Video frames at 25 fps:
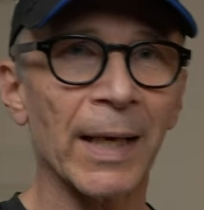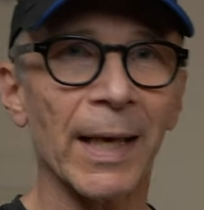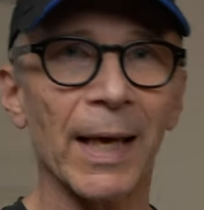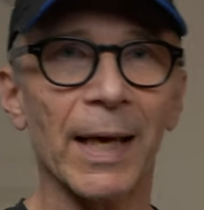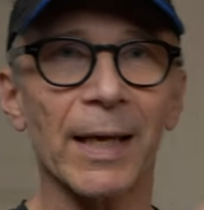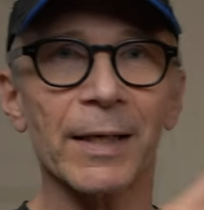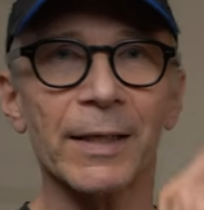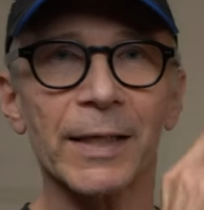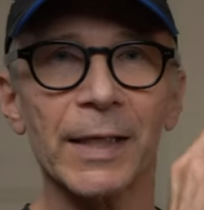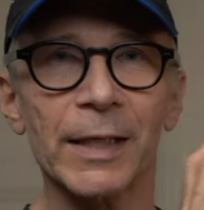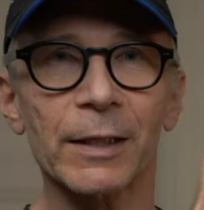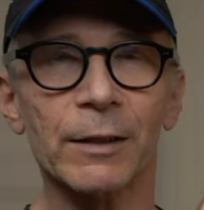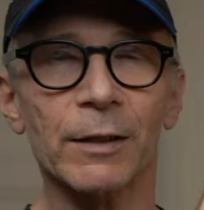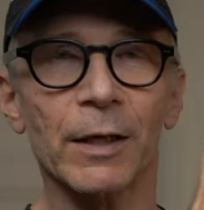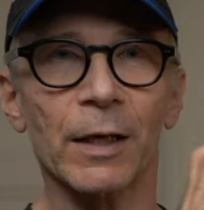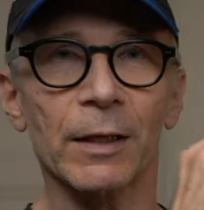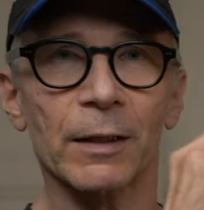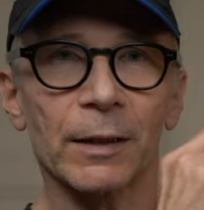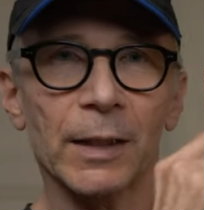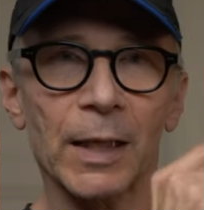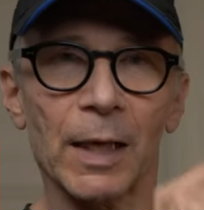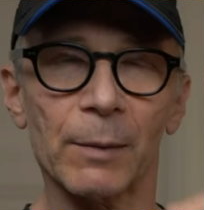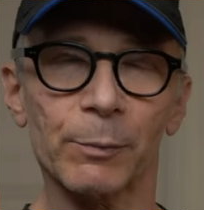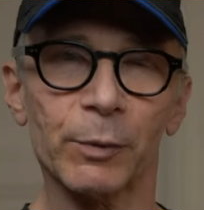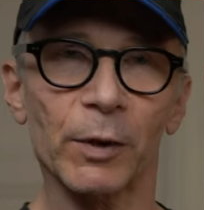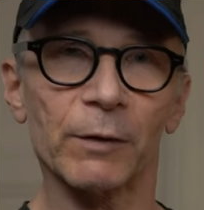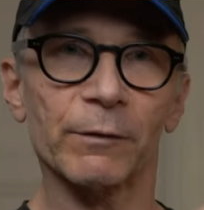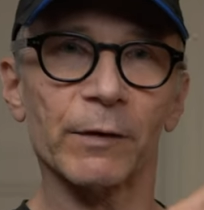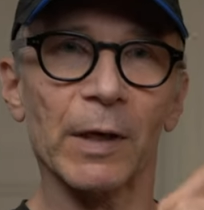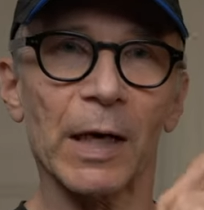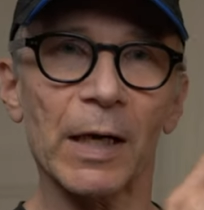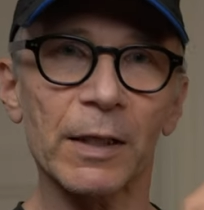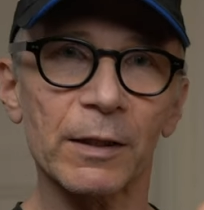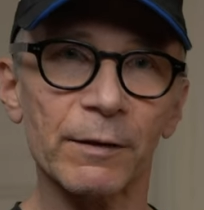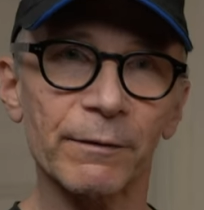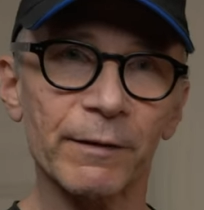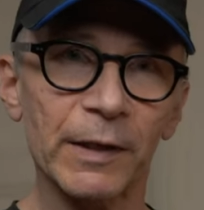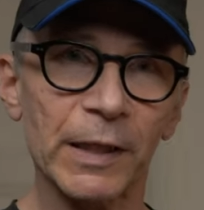And here are a couple of
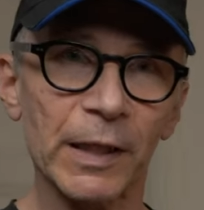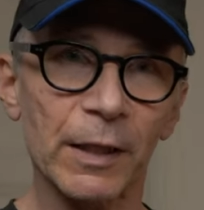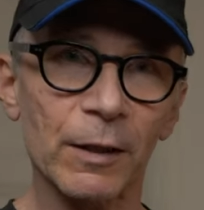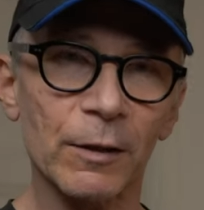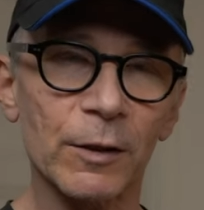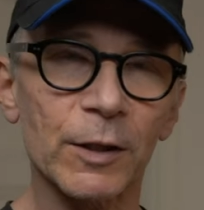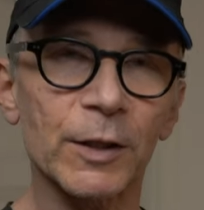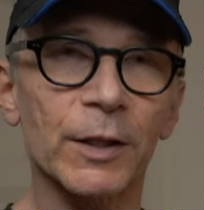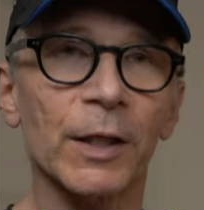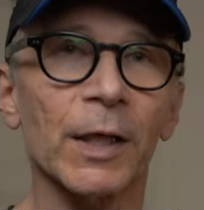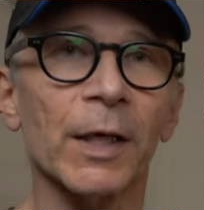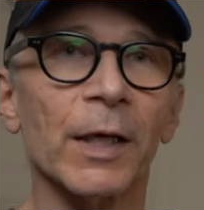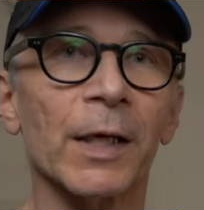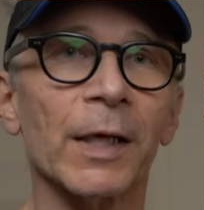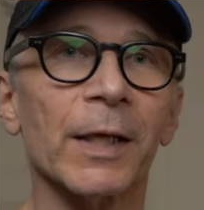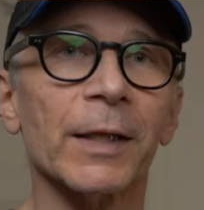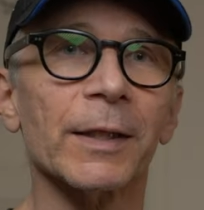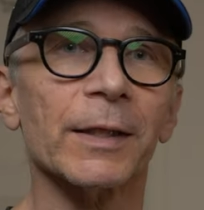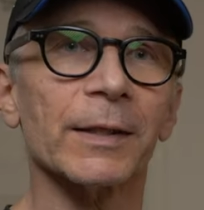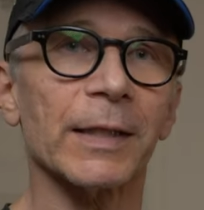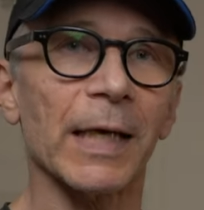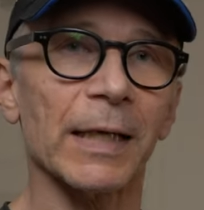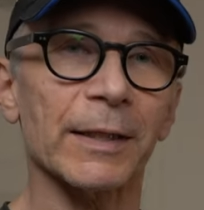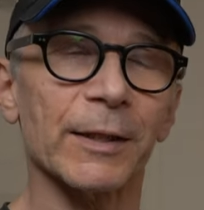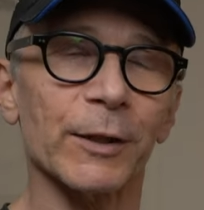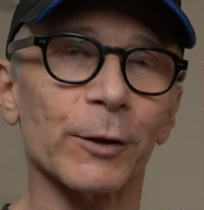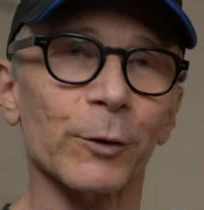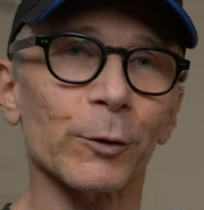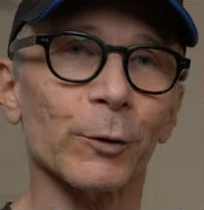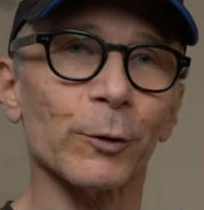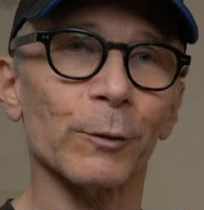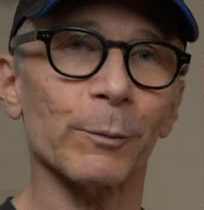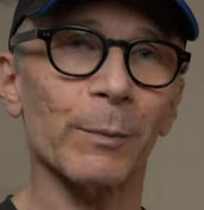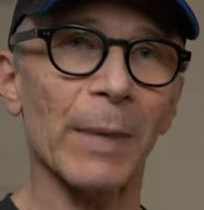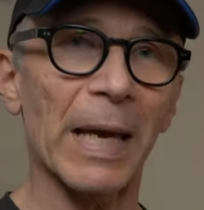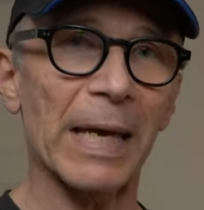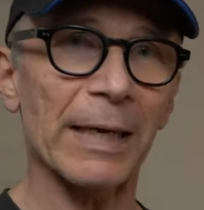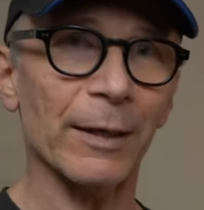other videos that
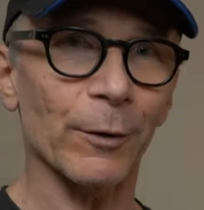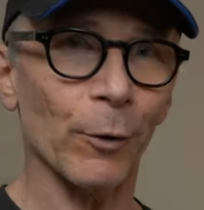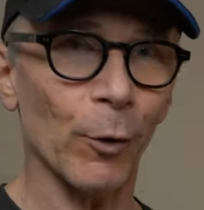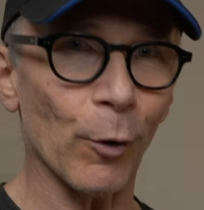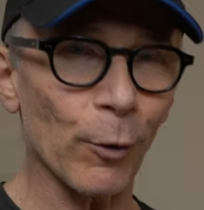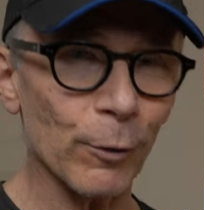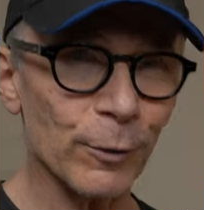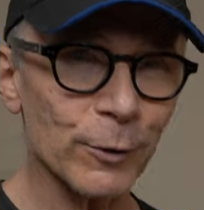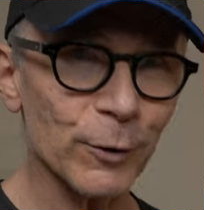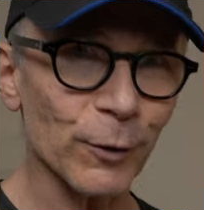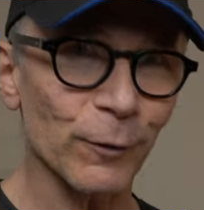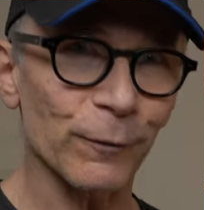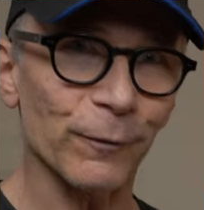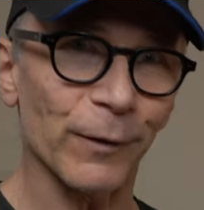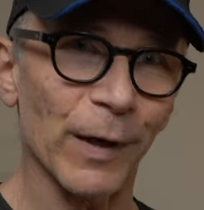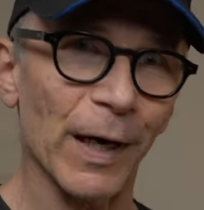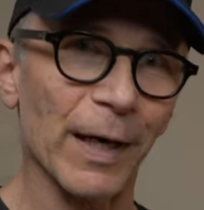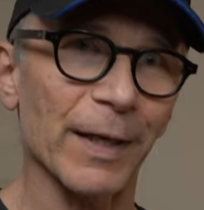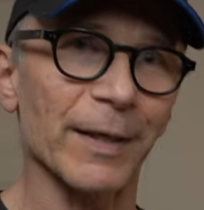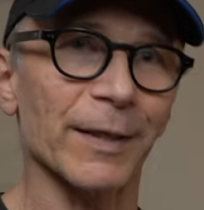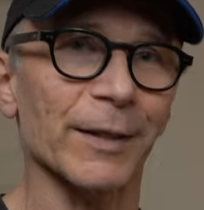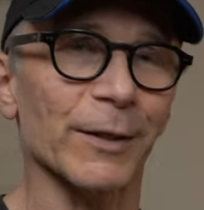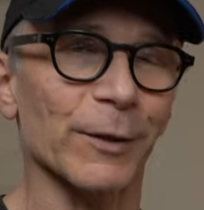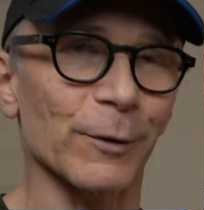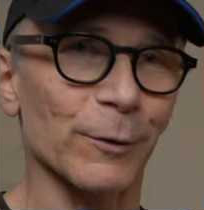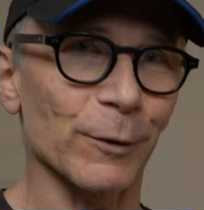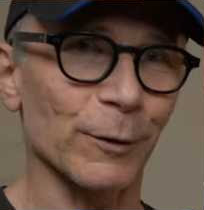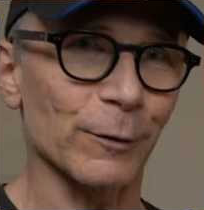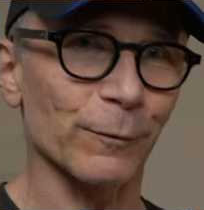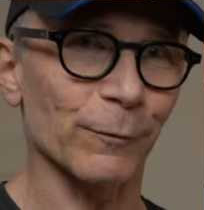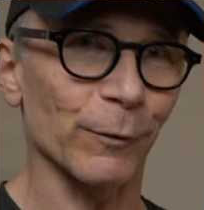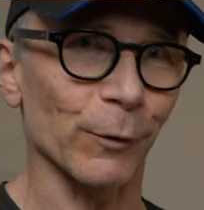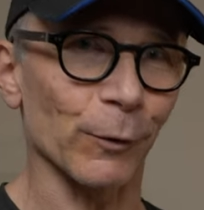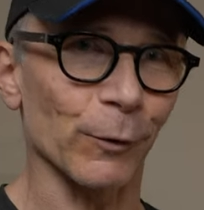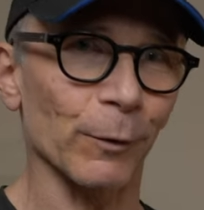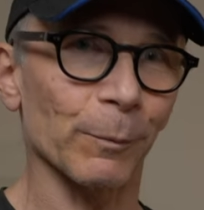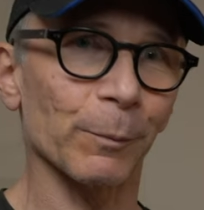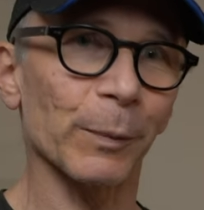you may also find
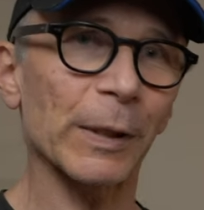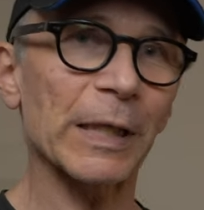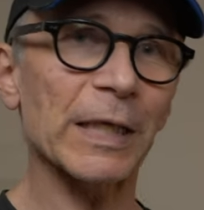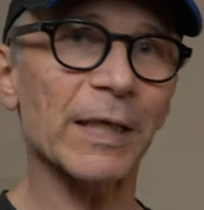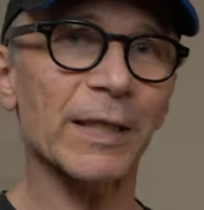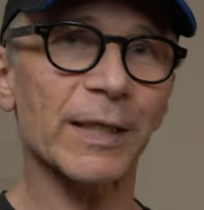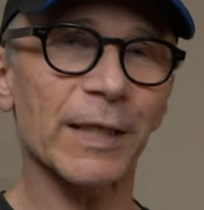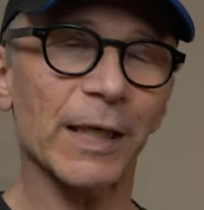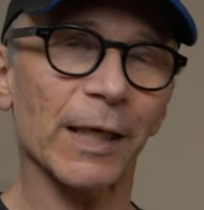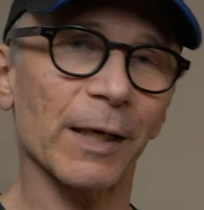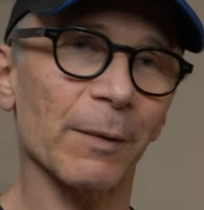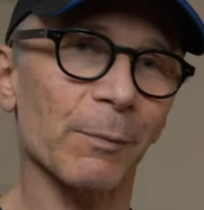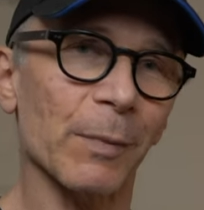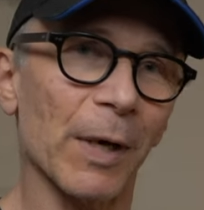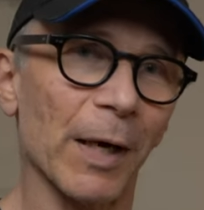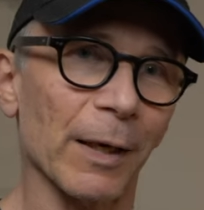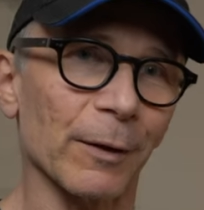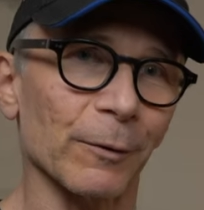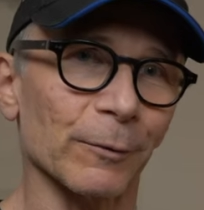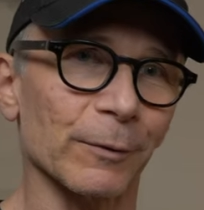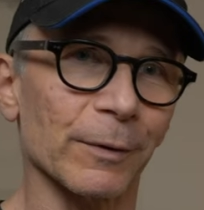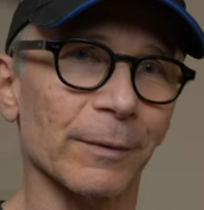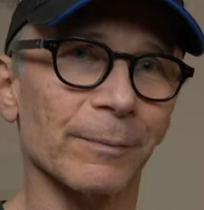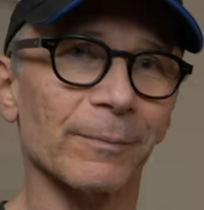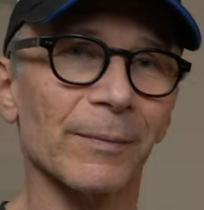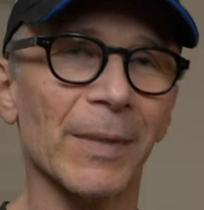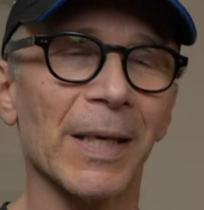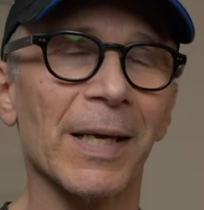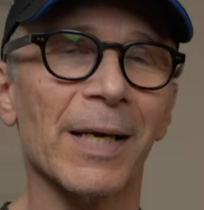useful. Please check them out.